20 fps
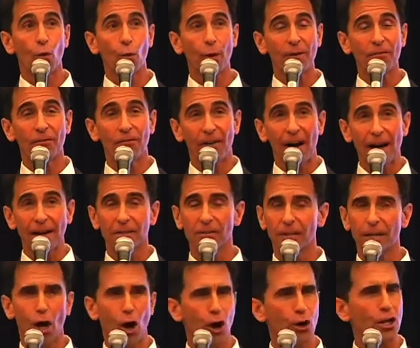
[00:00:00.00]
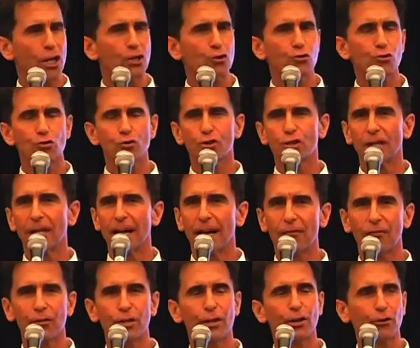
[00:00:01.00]
We finally, Art introduced it
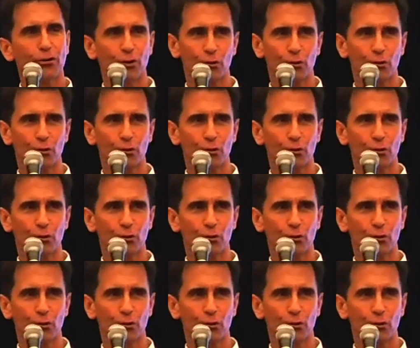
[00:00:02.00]
every year.